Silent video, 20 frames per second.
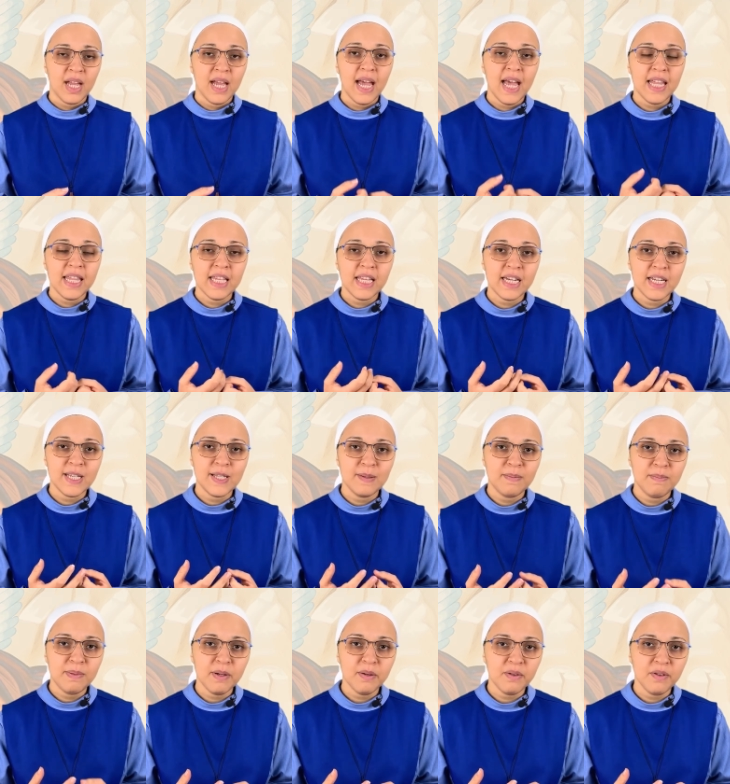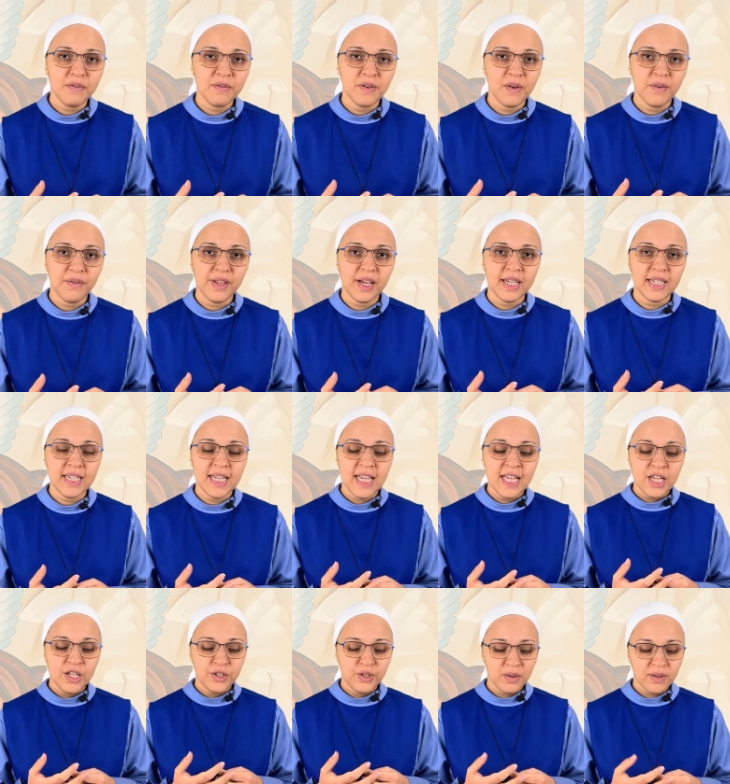And it is beautiful that
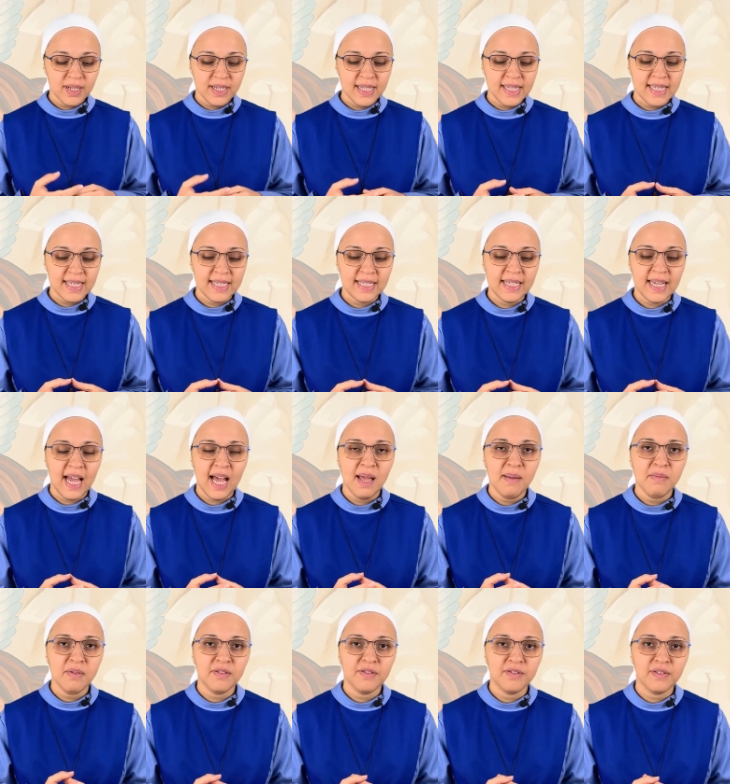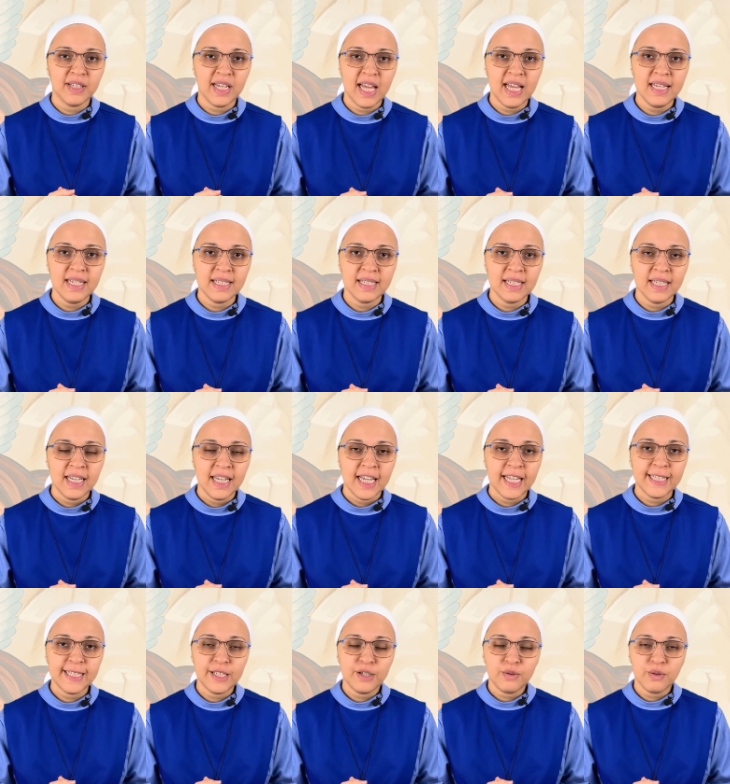during this time of Lent,
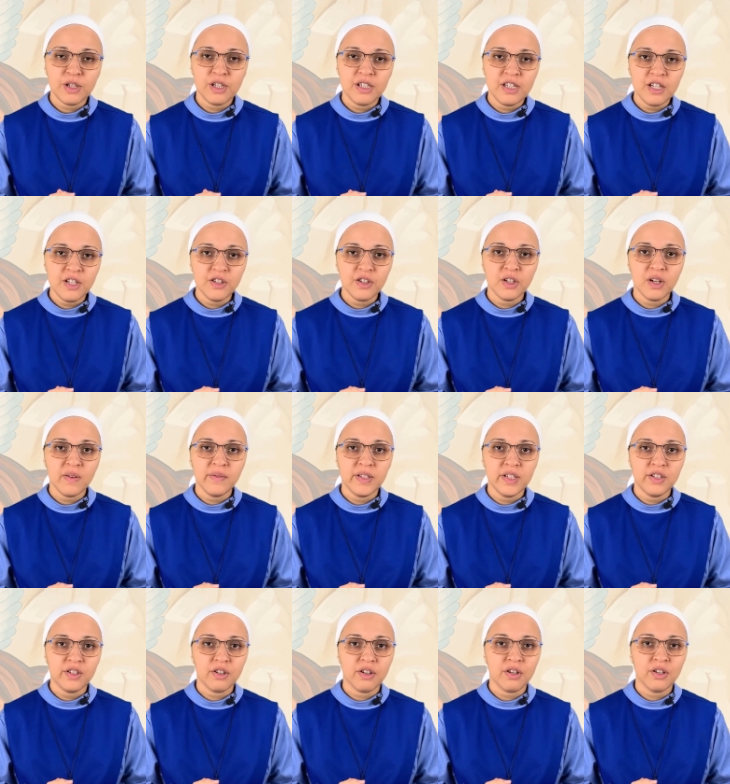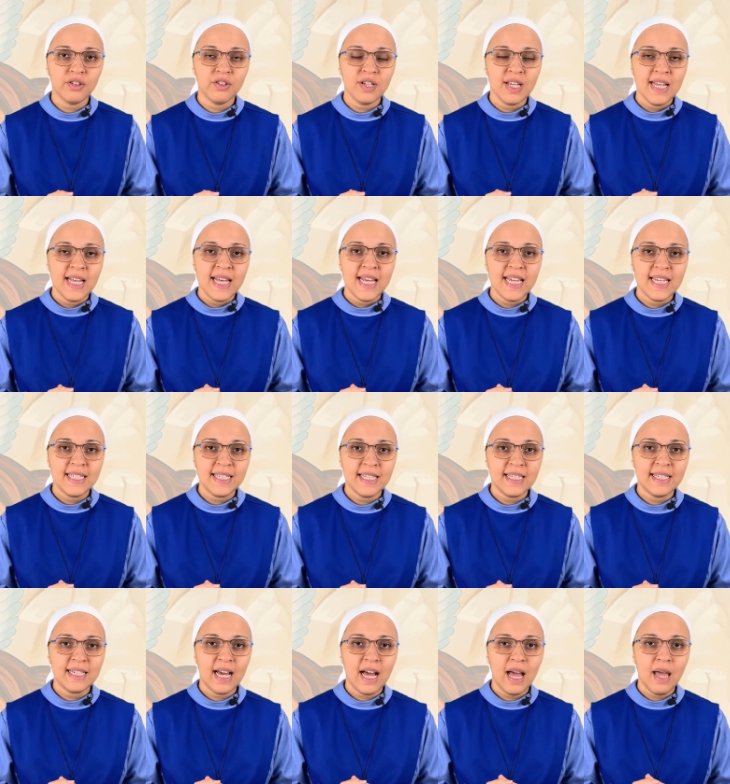in the tradition of the church, is a
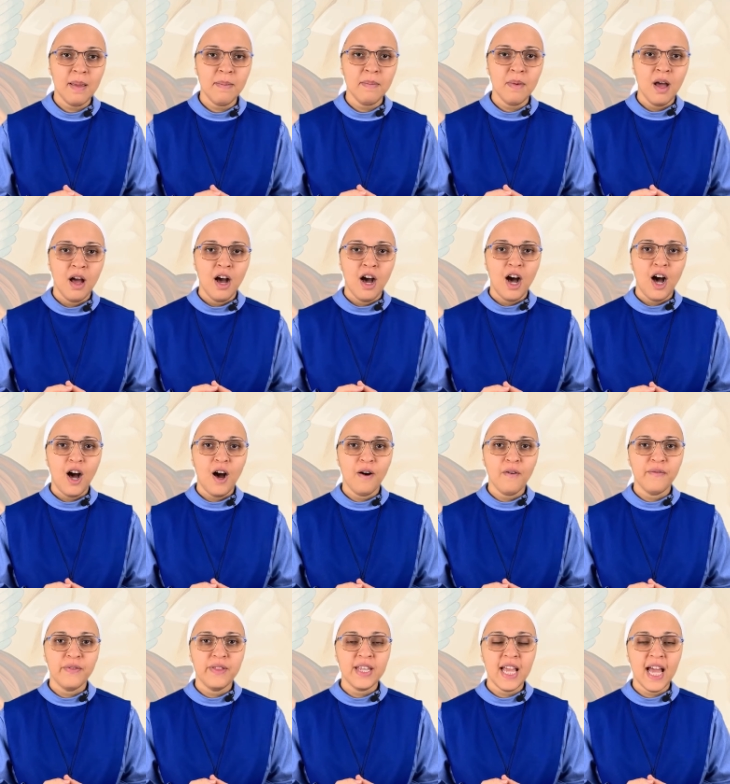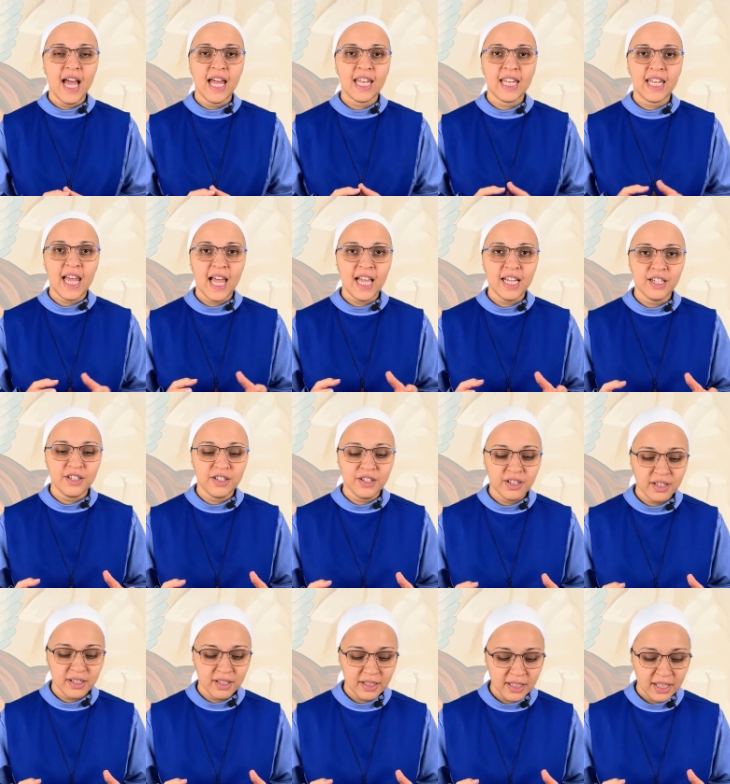time of the
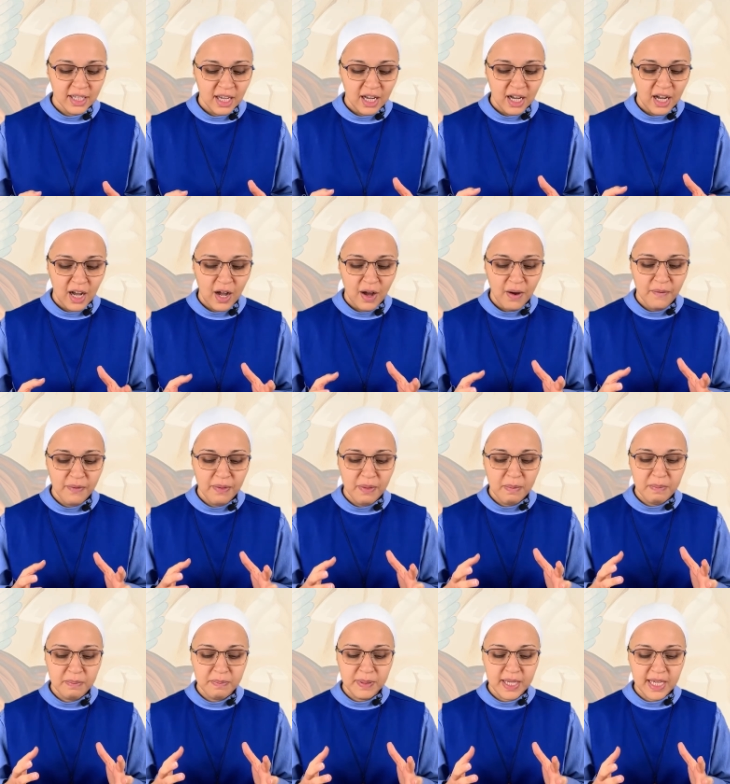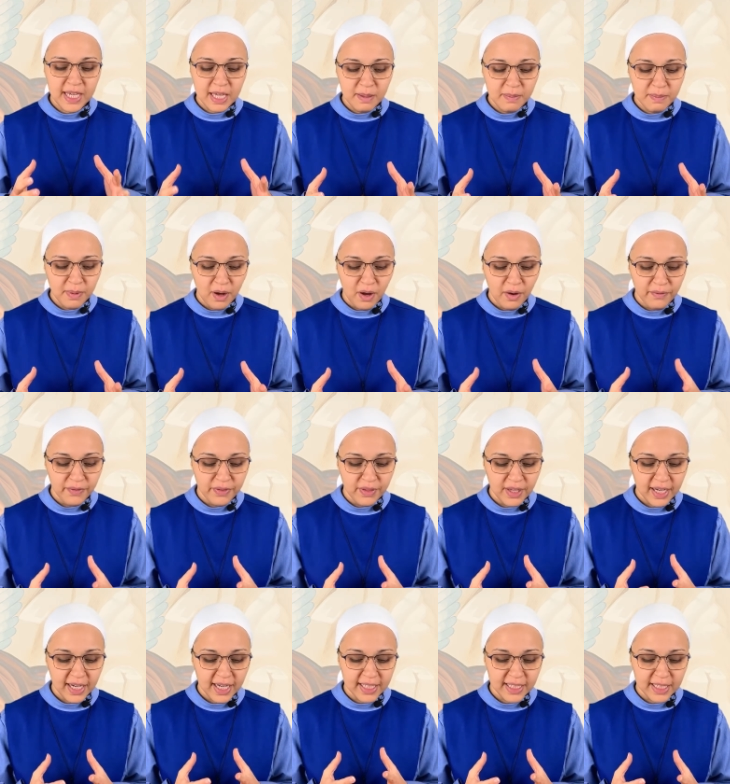election of the people, of the
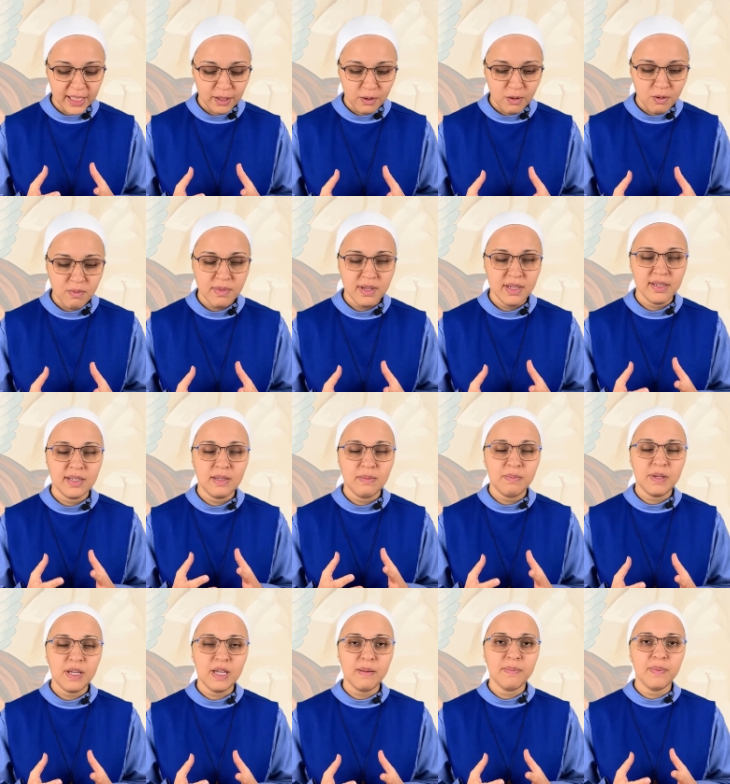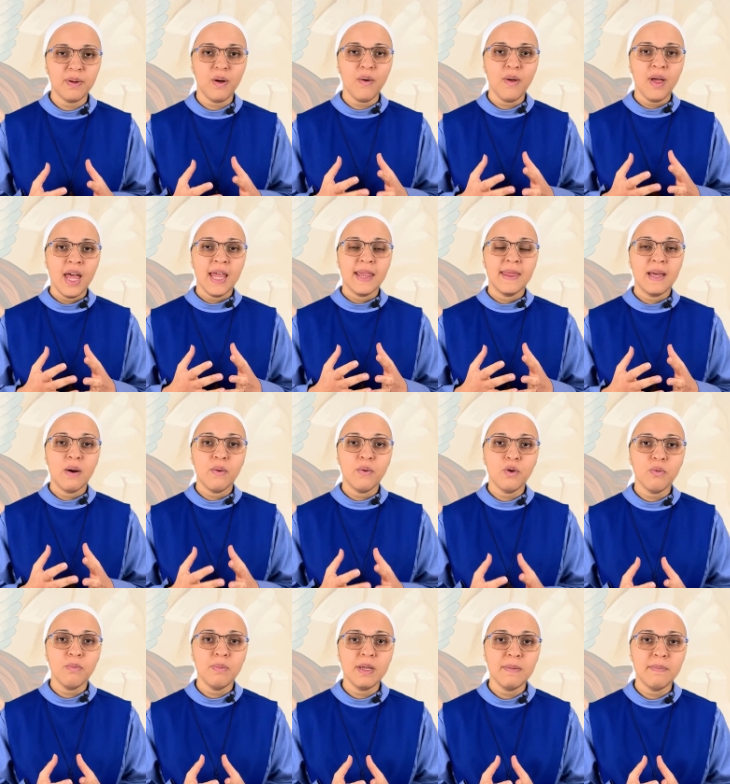catechumens, the people that will
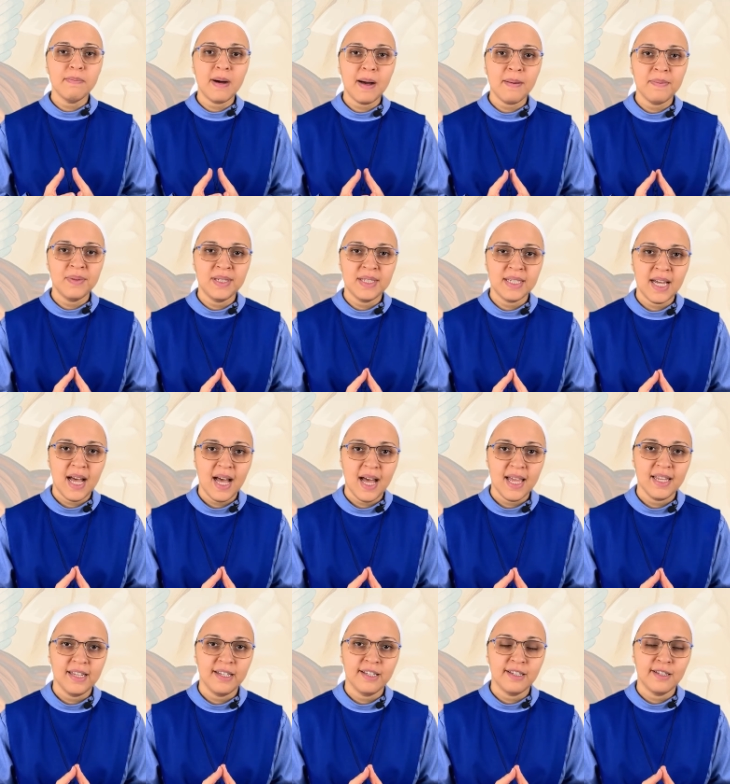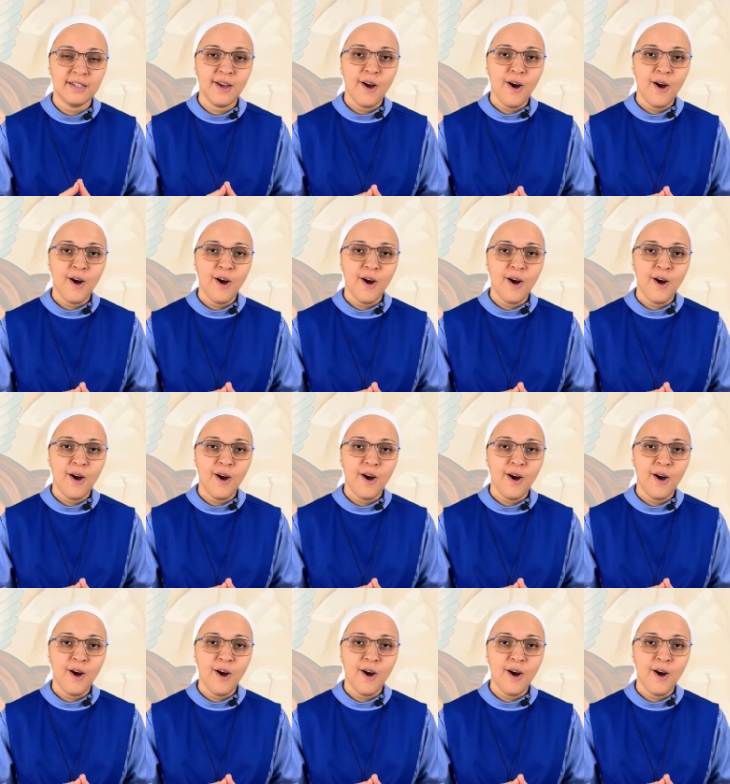be baptized